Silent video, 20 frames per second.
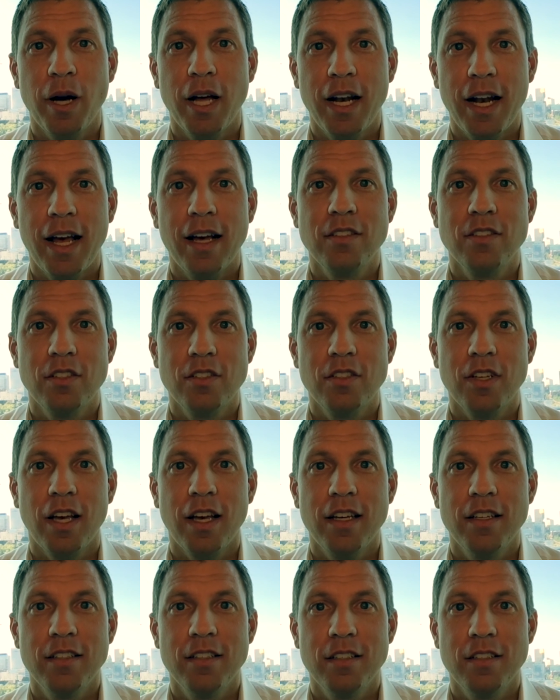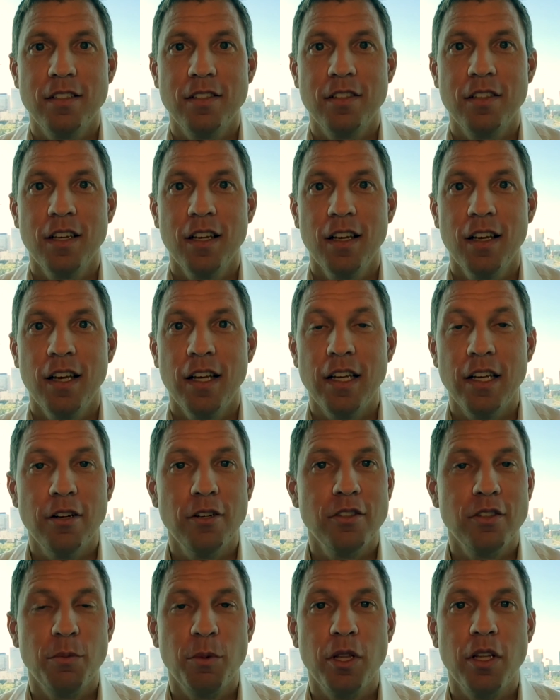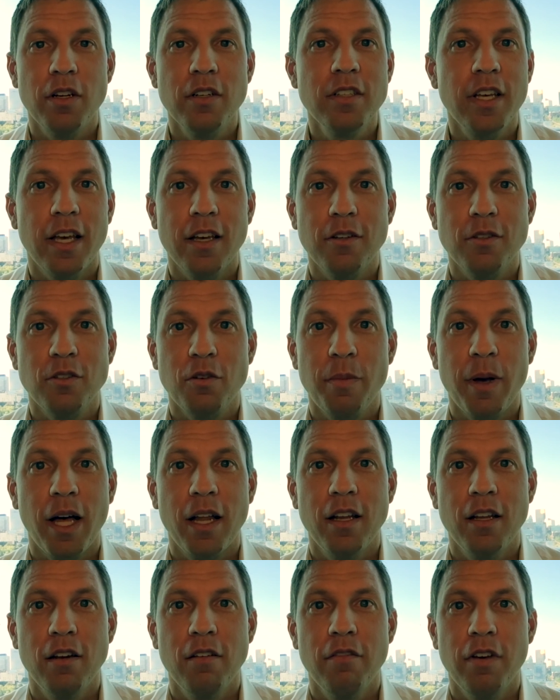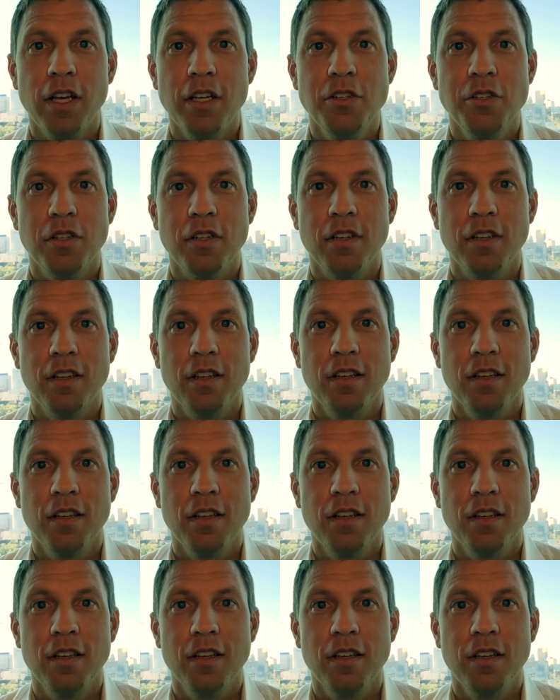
by NASA scientists and hear some of their tales about innovation.